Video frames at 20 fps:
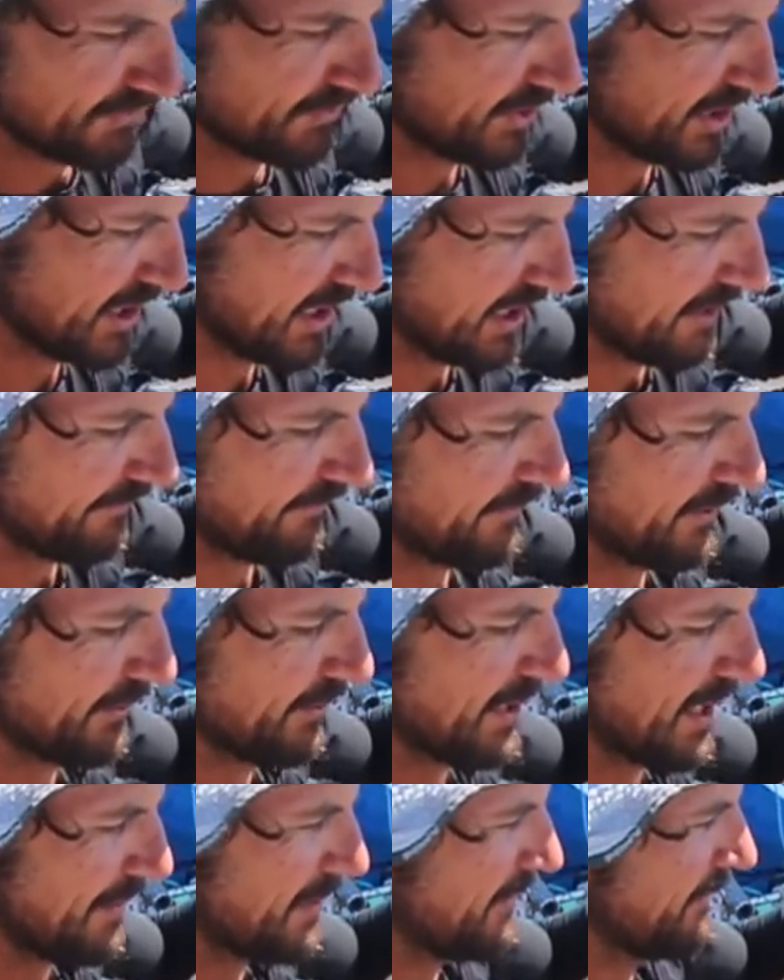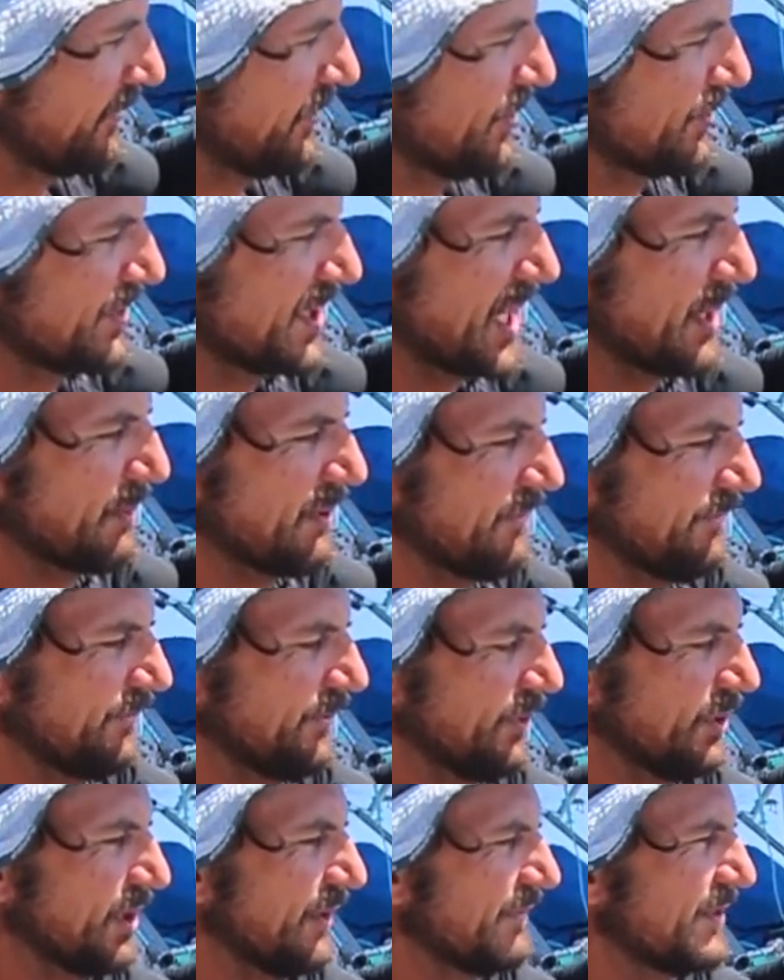really filled up the fuel tank with
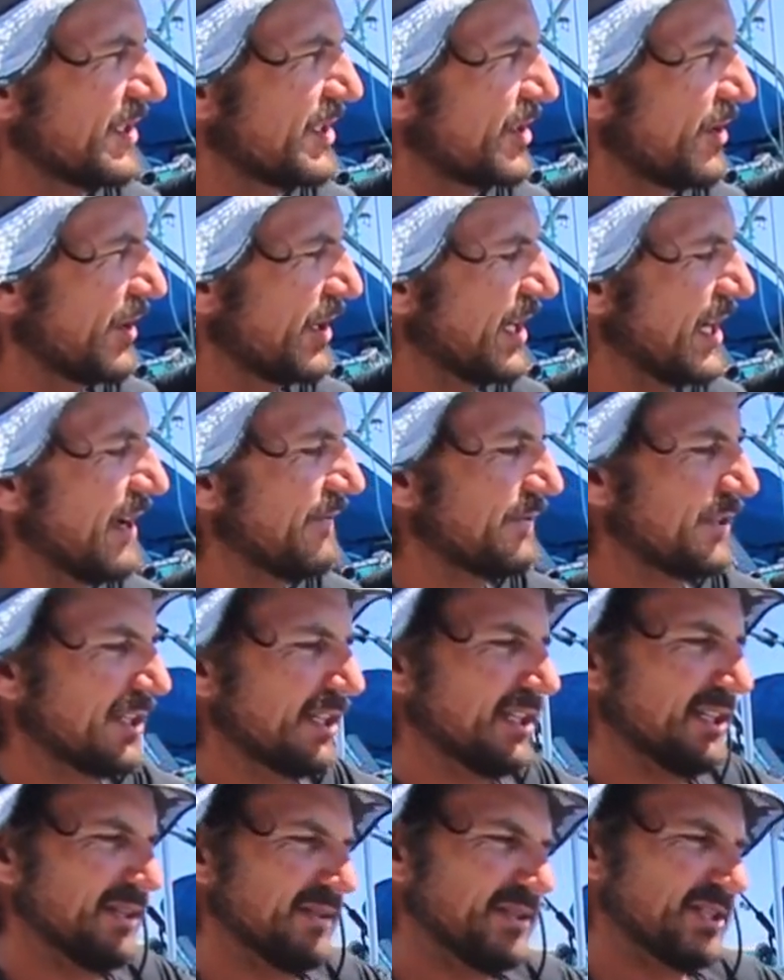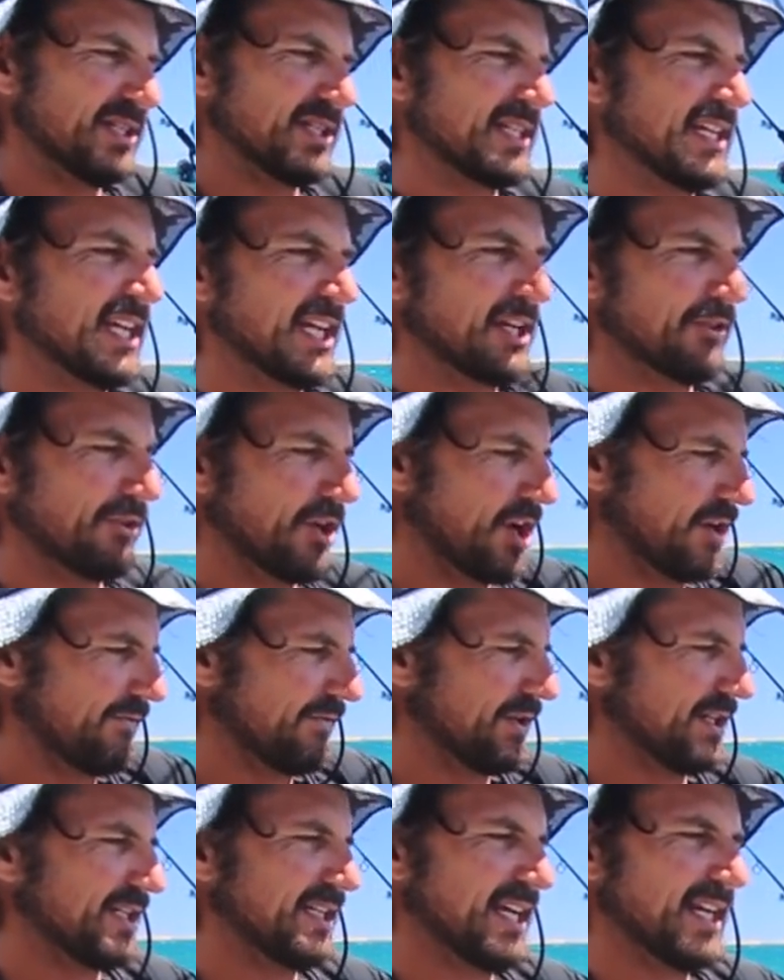fuel I've just got enough to just kick her
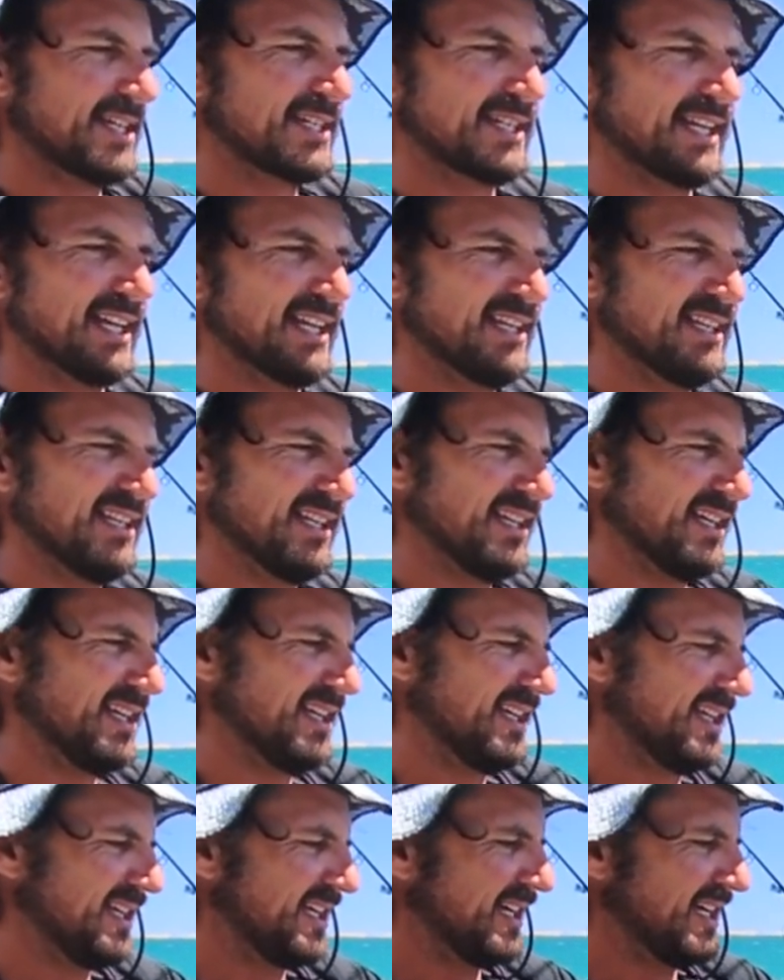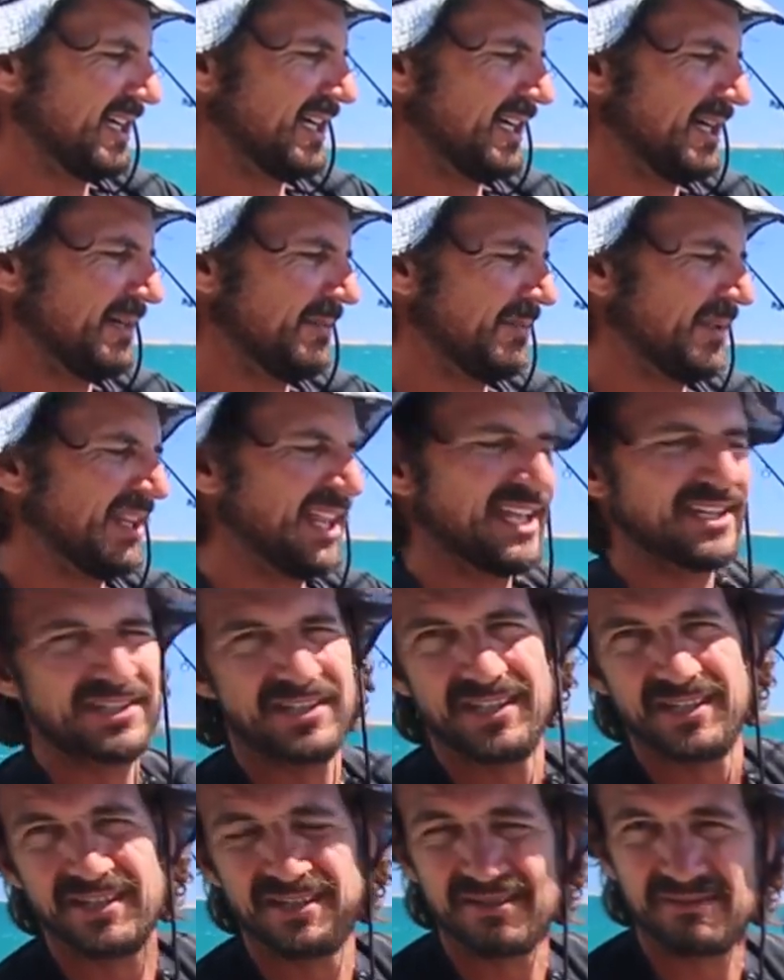over and test her um, and
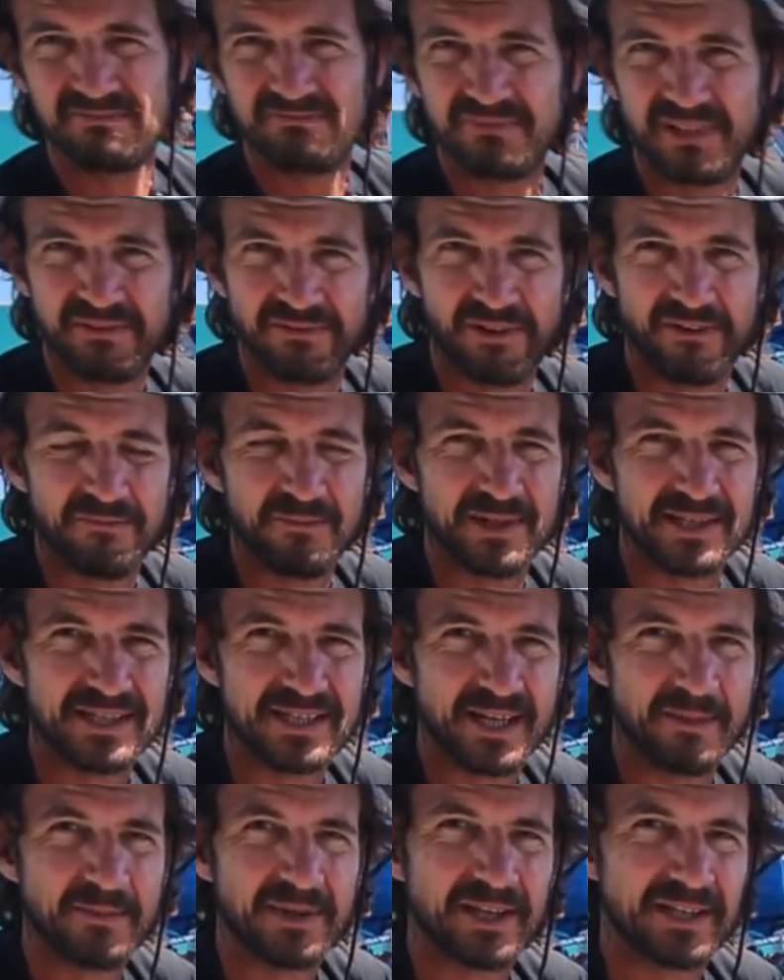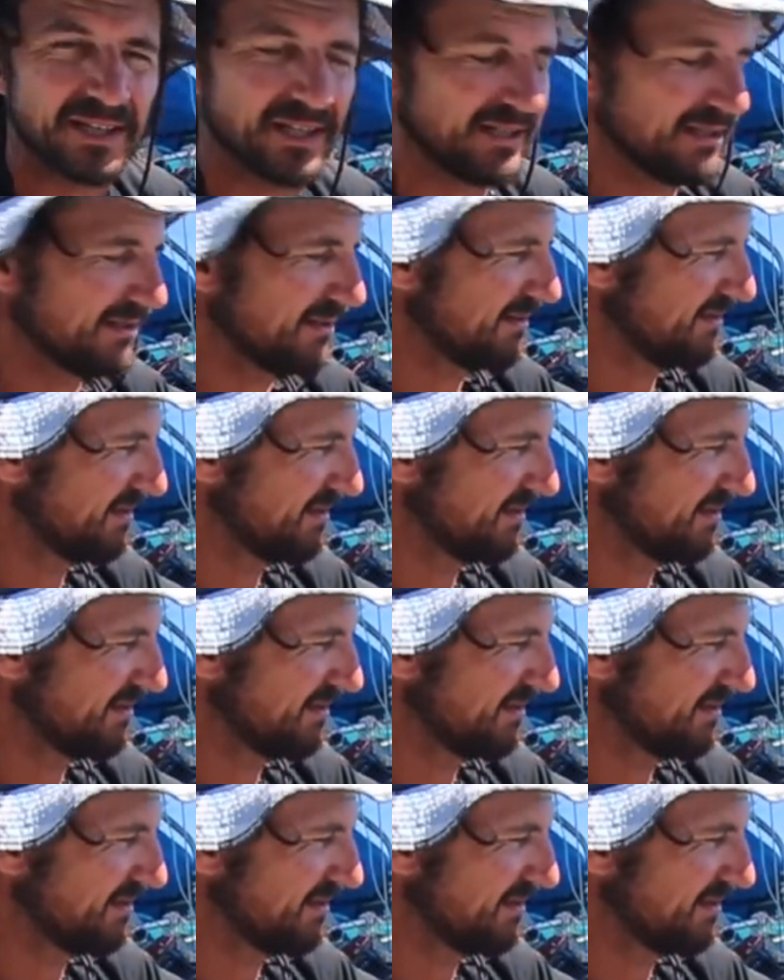that's just if I've missed something then